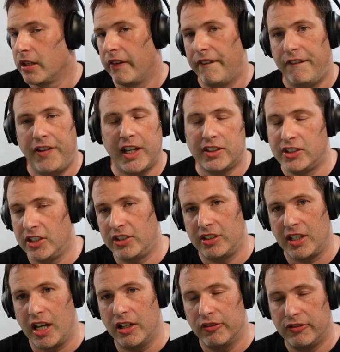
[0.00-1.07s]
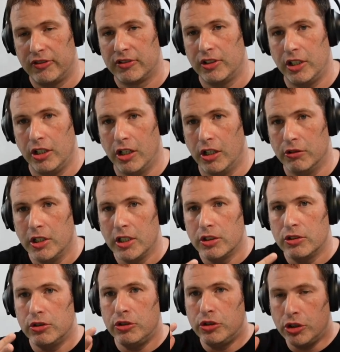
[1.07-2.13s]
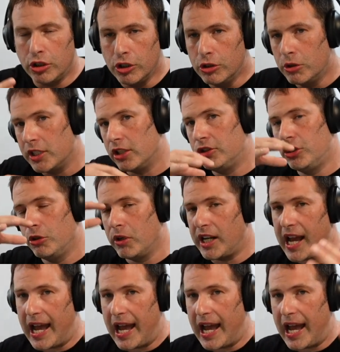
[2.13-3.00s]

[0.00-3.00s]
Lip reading: fix itself, you know, do an